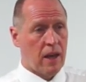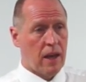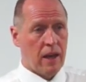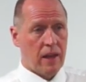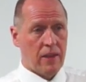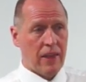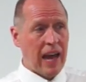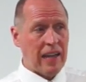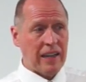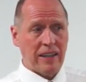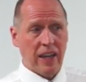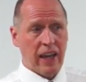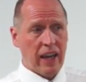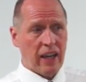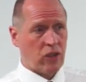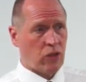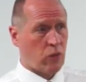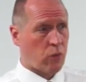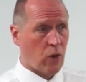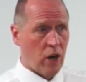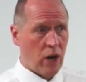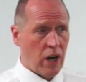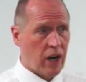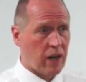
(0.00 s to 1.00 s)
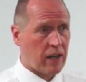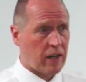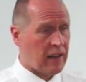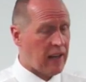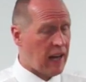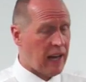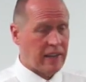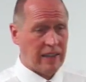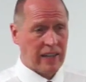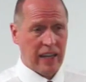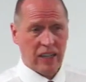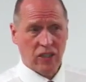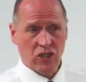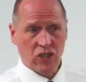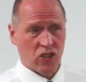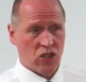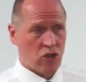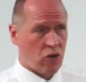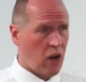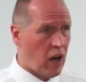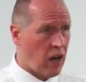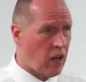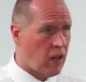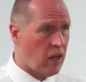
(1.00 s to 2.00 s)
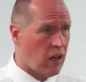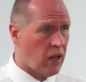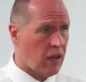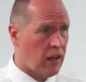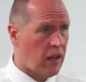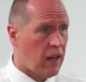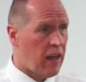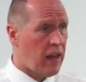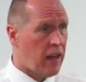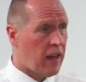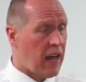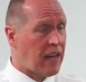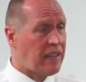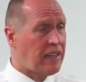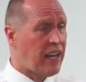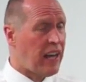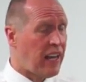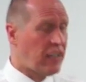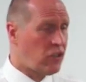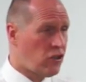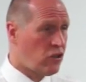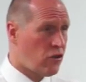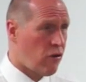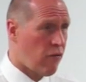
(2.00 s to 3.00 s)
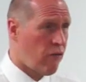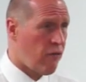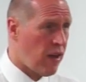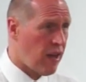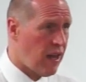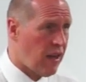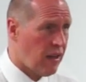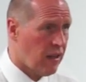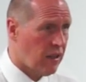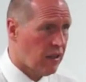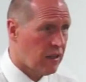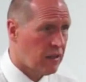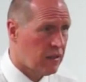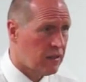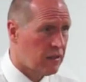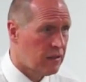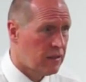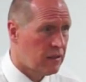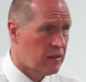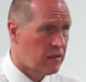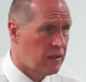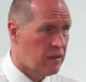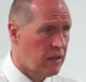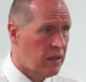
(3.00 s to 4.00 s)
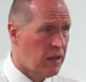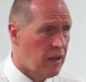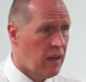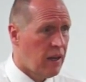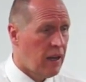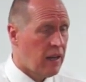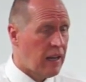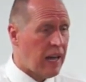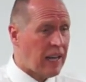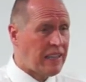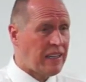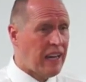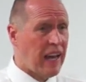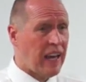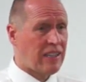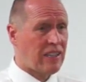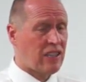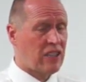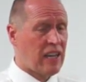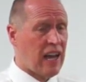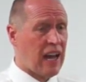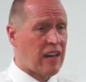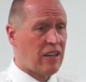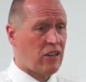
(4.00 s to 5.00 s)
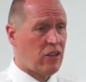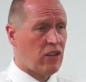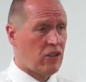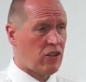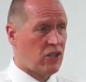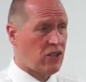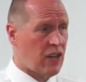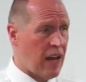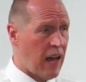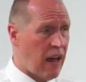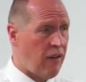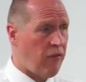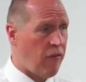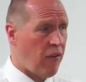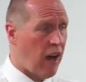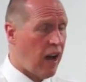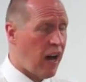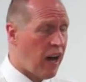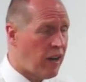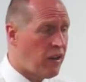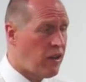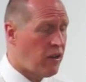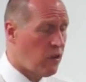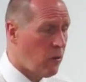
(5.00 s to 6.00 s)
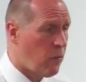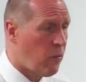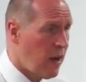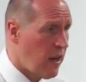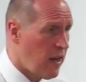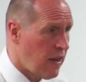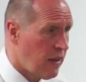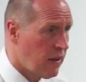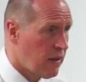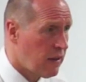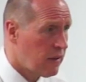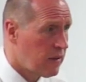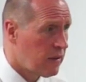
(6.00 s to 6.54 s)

That takes work. That takes struggle. That takes travail. That takes getting yourself out of the way.